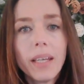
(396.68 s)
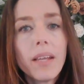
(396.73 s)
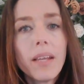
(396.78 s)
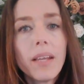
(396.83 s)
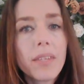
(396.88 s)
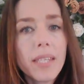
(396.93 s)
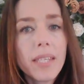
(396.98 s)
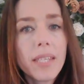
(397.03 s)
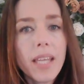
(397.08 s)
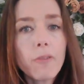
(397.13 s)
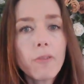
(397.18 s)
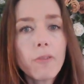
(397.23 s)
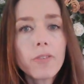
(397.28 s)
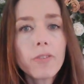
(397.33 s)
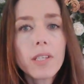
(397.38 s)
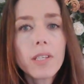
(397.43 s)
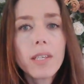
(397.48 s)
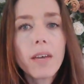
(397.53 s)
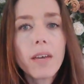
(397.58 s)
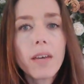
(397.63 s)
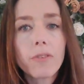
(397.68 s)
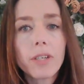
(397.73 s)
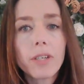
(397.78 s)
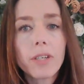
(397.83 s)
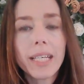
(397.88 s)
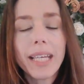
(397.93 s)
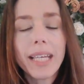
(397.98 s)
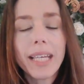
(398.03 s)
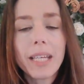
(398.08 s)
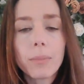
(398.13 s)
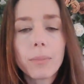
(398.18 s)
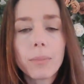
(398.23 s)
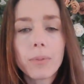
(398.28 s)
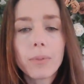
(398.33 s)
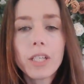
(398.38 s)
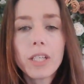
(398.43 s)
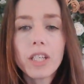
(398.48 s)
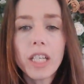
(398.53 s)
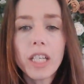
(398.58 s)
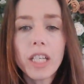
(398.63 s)
The self-discovery and
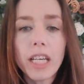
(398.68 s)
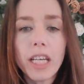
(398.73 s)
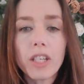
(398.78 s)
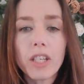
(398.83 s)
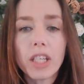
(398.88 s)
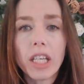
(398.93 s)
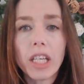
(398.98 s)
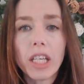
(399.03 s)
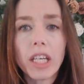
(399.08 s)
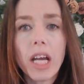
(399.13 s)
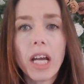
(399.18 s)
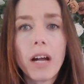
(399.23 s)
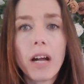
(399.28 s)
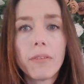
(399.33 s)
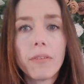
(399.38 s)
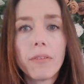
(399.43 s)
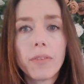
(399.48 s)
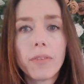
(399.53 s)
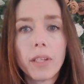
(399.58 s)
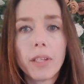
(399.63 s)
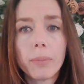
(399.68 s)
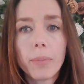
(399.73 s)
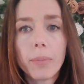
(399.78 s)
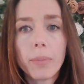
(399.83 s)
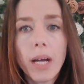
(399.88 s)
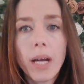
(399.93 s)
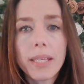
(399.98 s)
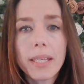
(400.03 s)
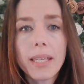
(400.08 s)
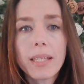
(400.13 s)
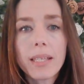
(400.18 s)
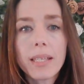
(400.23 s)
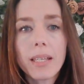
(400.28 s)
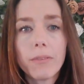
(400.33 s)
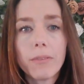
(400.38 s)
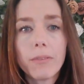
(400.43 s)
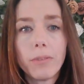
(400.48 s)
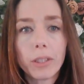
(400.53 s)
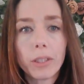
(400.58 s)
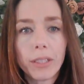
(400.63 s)
appreciation of the process
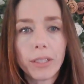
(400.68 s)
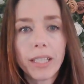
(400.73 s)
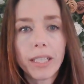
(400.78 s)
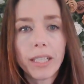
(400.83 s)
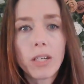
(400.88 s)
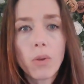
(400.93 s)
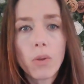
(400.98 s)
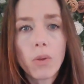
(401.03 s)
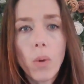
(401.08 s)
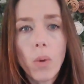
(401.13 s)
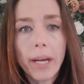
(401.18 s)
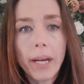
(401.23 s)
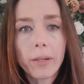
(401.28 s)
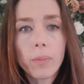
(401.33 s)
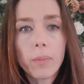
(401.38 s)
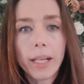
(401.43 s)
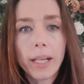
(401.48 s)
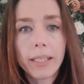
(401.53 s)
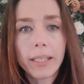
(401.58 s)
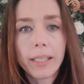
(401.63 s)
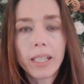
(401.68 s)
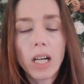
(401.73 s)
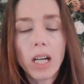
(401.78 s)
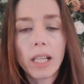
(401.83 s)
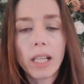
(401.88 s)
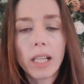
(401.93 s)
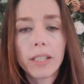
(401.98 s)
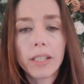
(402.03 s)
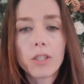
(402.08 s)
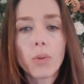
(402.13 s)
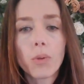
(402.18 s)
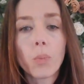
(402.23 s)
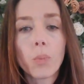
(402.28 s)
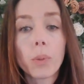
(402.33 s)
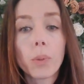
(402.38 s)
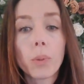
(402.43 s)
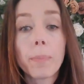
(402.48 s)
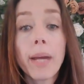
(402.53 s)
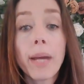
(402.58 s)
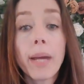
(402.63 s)
of learning acquired while in college
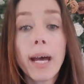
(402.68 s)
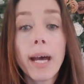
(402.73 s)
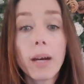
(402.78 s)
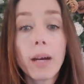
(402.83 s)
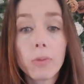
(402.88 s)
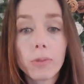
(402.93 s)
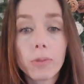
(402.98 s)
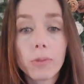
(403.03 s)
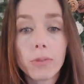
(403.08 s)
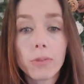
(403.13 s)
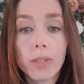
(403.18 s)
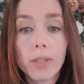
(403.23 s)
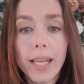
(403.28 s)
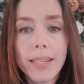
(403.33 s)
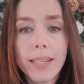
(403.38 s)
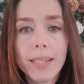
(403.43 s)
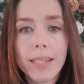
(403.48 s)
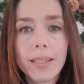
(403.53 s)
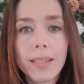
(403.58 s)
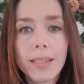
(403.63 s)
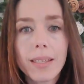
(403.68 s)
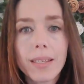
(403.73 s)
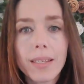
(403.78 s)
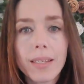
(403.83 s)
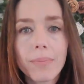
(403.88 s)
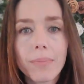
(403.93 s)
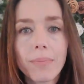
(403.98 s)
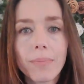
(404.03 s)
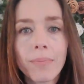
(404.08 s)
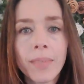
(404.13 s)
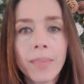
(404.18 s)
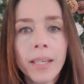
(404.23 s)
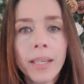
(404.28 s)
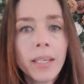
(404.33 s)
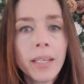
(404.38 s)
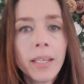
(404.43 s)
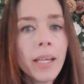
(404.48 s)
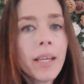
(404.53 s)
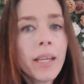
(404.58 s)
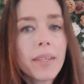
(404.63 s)
were powerful lessons.
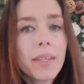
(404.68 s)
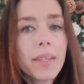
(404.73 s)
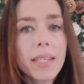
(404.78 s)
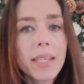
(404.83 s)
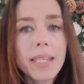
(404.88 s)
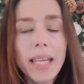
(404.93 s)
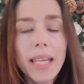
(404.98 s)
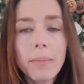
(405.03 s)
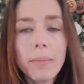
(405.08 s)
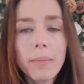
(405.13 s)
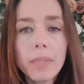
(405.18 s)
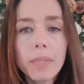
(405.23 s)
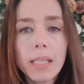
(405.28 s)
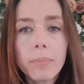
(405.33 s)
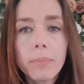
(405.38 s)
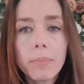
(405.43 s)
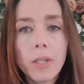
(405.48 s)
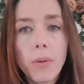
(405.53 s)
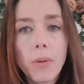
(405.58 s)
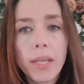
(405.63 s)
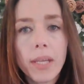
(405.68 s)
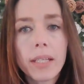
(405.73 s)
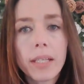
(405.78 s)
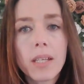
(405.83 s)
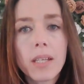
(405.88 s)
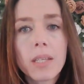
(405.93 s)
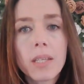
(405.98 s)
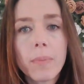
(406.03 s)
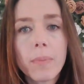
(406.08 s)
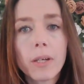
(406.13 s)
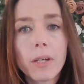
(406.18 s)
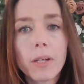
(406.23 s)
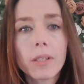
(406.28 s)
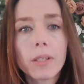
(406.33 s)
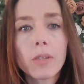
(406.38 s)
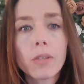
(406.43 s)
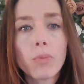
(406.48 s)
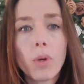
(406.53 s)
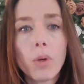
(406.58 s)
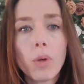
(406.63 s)
The same deep knowing that sparked
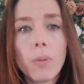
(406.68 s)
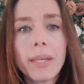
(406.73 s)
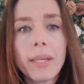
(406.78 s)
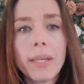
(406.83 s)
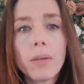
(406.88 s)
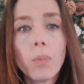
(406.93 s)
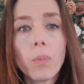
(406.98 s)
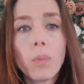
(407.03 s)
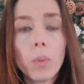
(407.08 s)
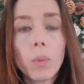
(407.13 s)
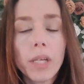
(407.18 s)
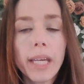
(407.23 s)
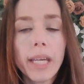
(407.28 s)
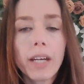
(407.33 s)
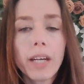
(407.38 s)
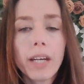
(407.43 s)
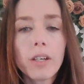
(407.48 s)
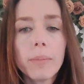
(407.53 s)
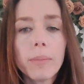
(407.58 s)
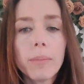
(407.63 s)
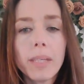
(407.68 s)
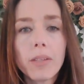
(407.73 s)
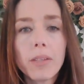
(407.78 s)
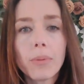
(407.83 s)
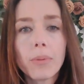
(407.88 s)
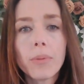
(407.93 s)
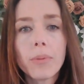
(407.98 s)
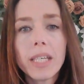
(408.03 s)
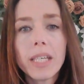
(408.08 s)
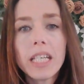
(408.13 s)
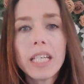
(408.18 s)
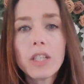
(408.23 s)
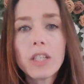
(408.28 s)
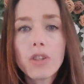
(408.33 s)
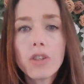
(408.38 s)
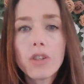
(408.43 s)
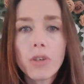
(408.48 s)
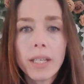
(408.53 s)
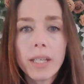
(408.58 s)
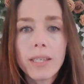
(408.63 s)
enrollment will carry me through
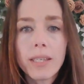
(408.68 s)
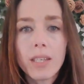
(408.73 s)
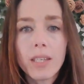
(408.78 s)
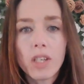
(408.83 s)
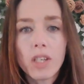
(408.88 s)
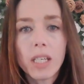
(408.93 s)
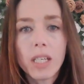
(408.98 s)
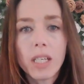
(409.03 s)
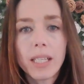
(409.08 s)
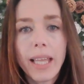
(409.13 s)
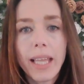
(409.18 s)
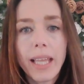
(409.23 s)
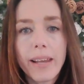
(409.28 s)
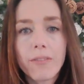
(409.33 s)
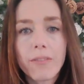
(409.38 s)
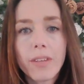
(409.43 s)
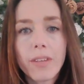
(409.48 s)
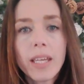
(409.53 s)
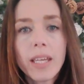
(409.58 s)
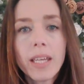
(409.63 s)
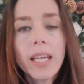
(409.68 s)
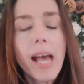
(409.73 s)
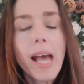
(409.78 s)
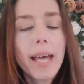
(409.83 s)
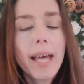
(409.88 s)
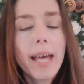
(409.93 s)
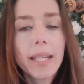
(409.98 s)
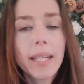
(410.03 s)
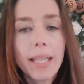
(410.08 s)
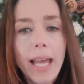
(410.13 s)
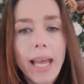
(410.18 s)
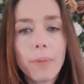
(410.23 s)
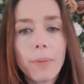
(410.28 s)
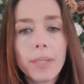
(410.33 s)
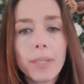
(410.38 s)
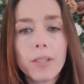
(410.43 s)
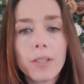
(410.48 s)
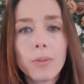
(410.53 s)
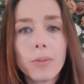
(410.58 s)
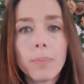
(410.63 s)
each transition in life and allow
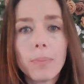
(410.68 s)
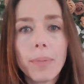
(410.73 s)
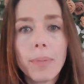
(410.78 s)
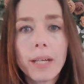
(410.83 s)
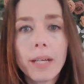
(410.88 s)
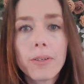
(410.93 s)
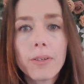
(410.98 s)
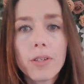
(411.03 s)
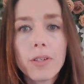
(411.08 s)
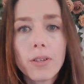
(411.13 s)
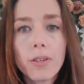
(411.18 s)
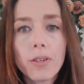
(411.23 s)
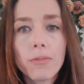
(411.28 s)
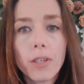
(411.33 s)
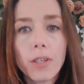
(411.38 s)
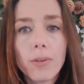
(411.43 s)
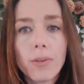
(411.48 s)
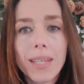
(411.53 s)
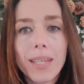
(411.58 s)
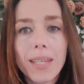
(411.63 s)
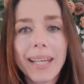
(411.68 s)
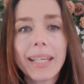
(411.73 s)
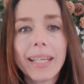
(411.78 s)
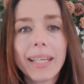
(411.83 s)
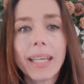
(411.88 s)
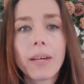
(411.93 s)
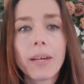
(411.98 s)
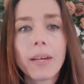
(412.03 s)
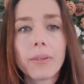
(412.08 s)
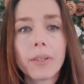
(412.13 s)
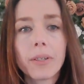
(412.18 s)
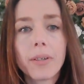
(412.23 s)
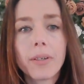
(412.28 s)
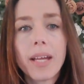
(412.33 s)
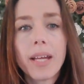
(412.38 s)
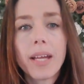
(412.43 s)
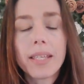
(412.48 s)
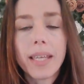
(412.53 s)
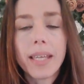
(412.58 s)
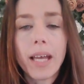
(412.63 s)
me to better serve those I encounter
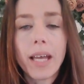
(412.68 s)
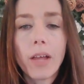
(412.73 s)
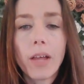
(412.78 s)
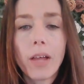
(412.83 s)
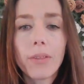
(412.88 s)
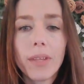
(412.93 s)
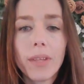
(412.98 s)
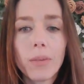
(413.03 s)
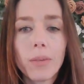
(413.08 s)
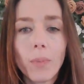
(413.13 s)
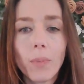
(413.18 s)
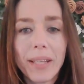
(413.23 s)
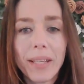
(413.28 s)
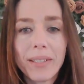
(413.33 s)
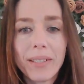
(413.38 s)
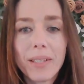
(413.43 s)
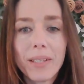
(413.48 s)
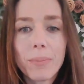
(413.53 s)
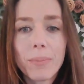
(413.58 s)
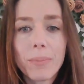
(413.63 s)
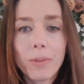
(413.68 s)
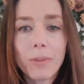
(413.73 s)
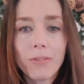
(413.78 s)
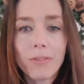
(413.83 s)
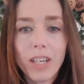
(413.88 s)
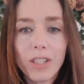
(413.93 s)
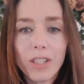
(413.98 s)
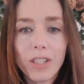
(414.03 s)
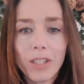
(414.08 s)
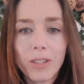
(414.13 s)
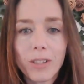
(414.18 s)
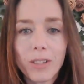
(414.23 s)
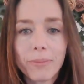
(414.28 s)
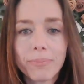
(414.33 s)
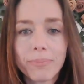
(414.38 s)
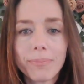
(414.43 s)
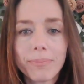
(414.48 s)
as a health and wellness professional.